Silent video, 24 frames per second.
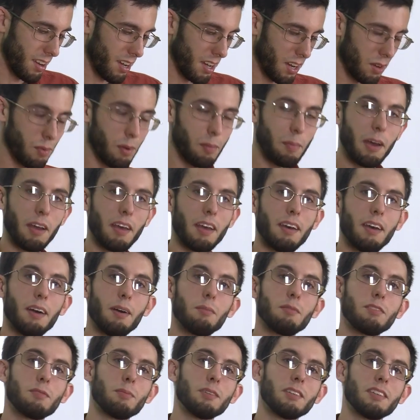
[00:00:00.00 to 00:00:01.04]
And Rebecca
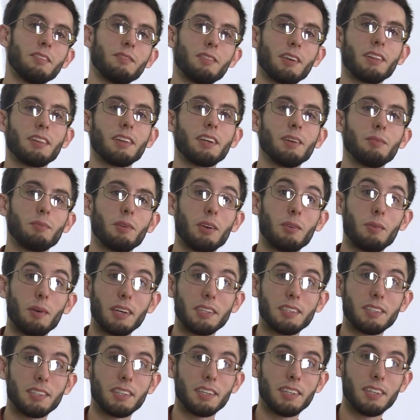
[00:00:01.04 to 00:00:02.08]
Helm specifically
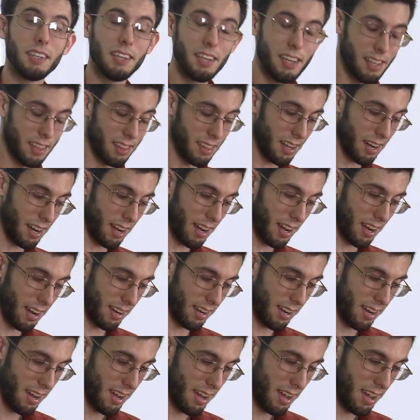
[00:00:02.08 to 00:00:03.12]
requested that
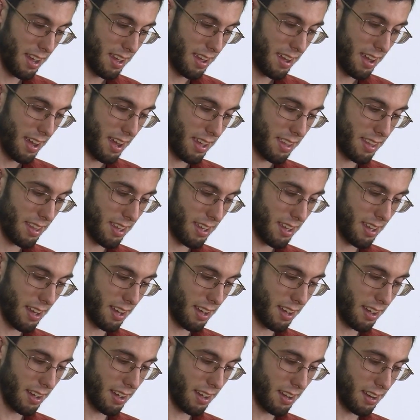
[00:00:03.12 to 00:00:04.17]
I uh,
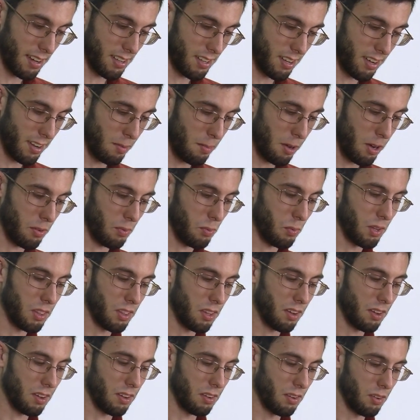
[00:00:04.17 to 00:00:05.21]
uh talk about what
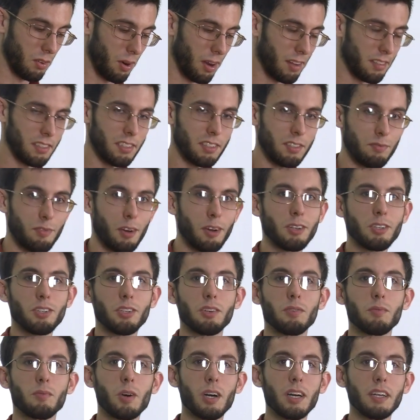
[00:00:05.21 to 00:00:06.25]
the crest's
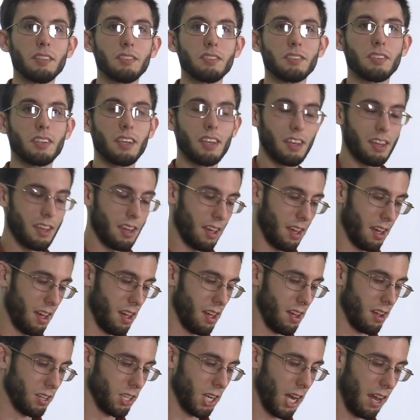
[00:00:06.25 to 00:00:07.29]
function was.
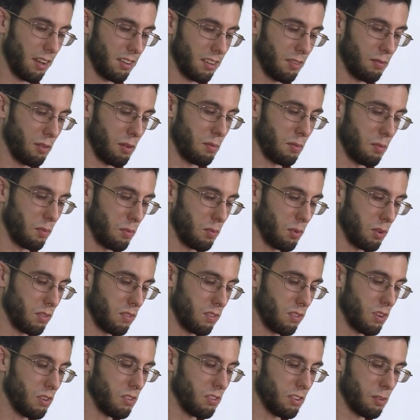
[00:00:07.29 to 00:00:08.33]
Uh, she asked if it
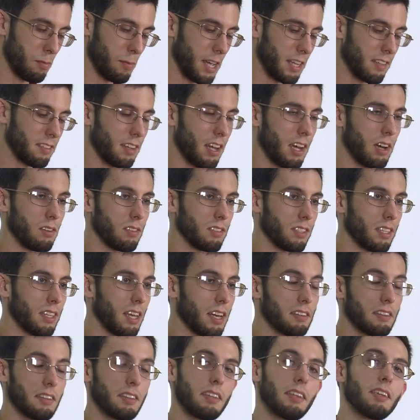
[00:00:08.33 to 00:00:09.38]
was used to make sounds, and
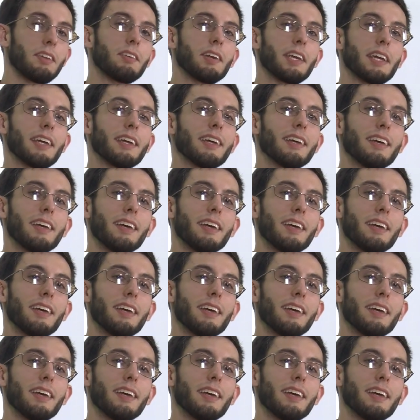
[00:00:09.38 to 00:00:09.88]
that's a theory.